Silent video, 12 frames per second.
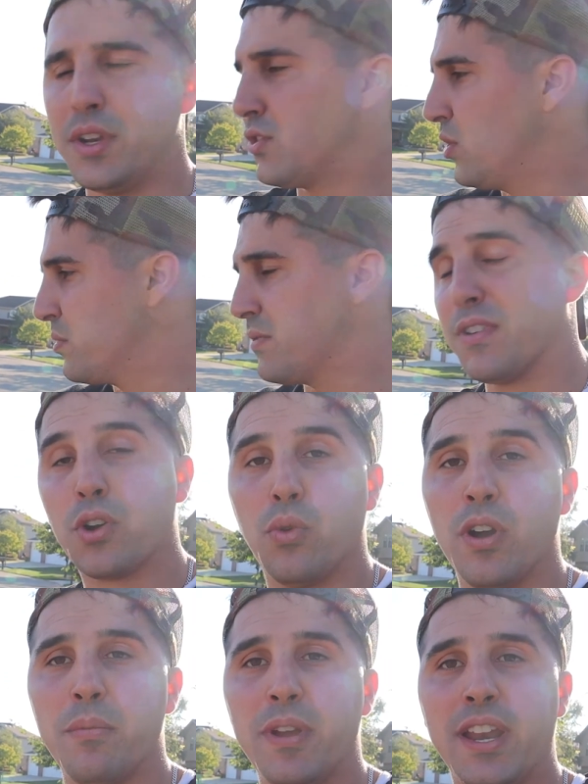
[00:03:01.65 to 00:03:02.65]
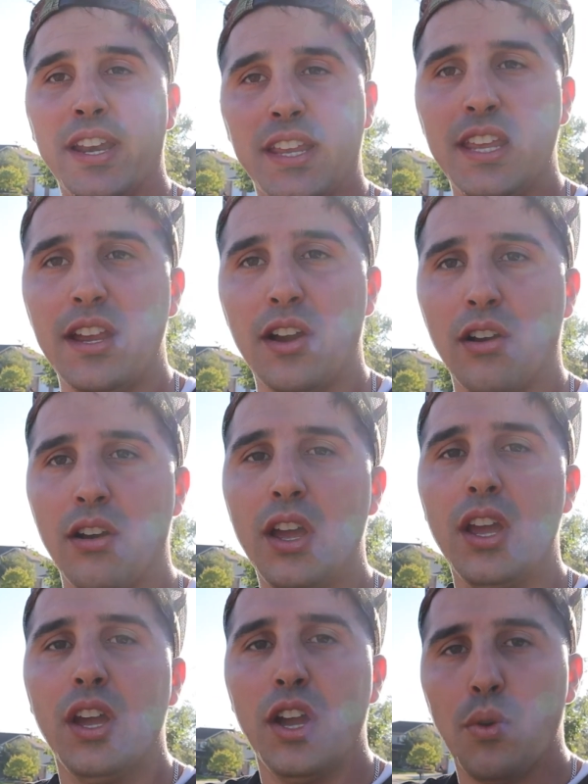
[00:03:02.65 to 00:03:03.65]
in terms of equipment here.
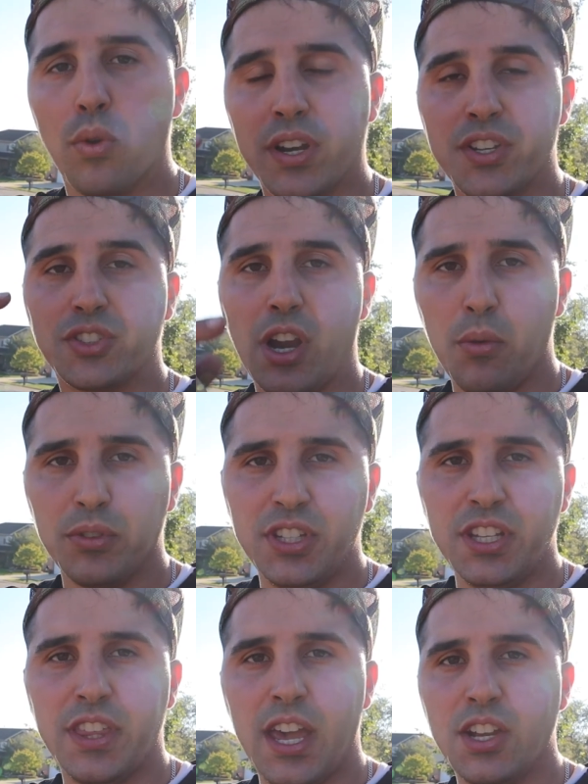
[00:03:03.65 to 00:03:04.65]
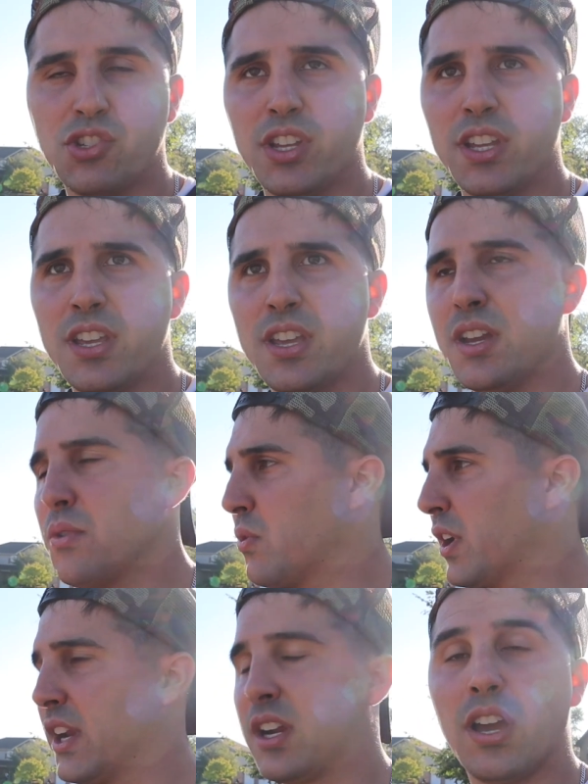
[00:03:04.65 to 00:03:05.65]
We're going to start with dethatching. We're
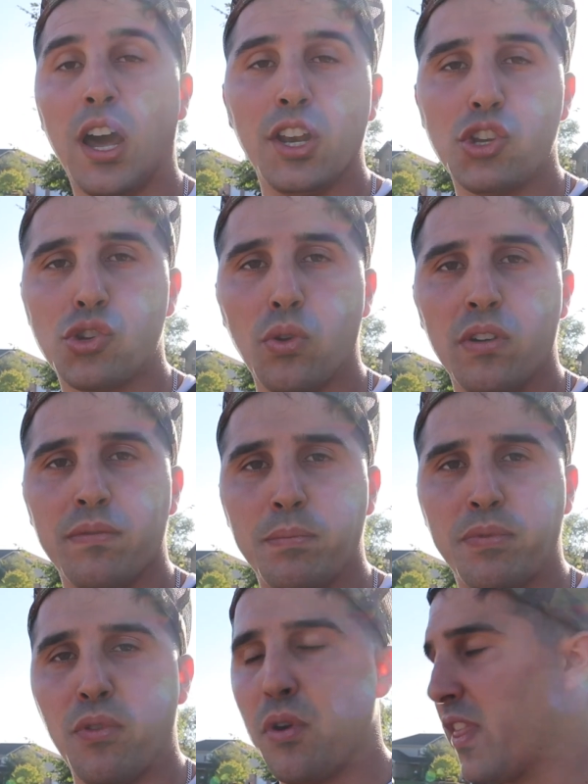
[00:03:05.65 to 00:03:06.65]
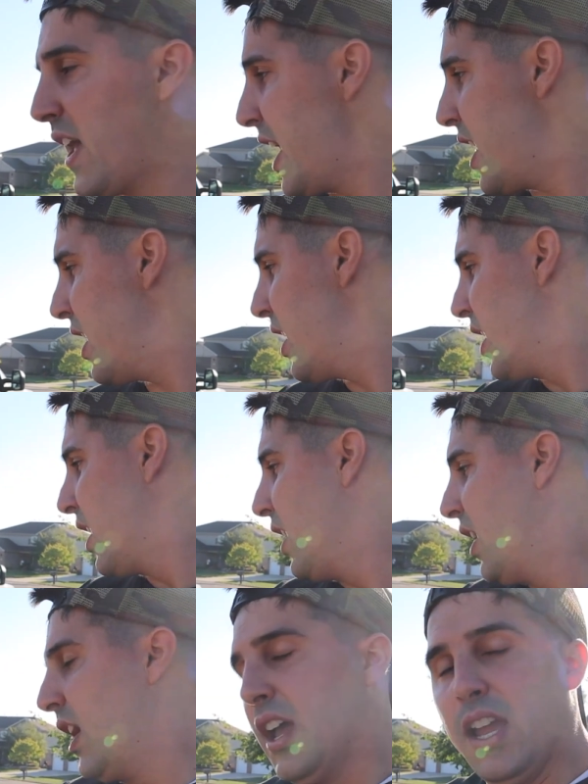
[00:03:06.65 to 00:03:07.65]
going to cut it short for that.
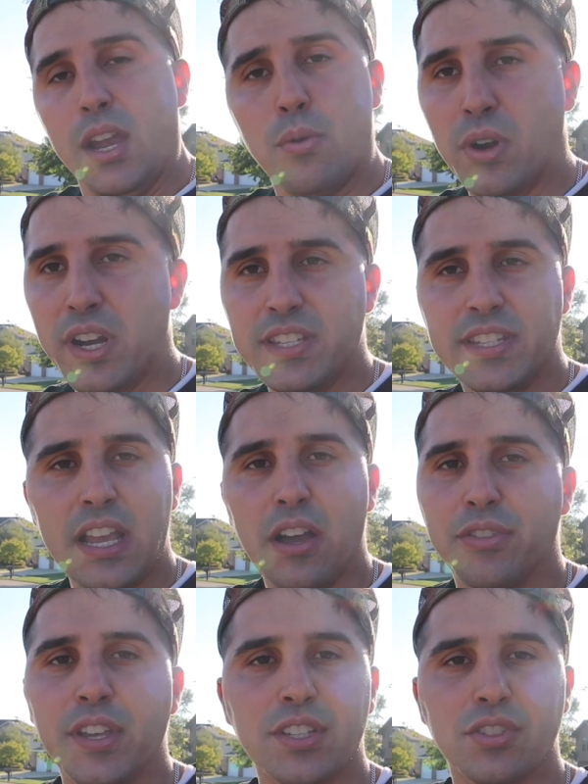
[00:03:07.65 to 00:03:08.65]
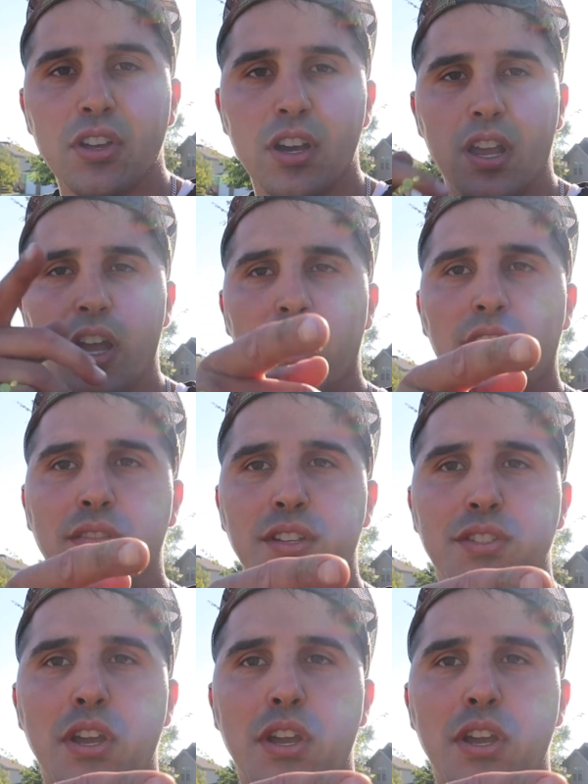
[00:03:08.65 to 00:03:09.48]
We're going to see how things look. Let's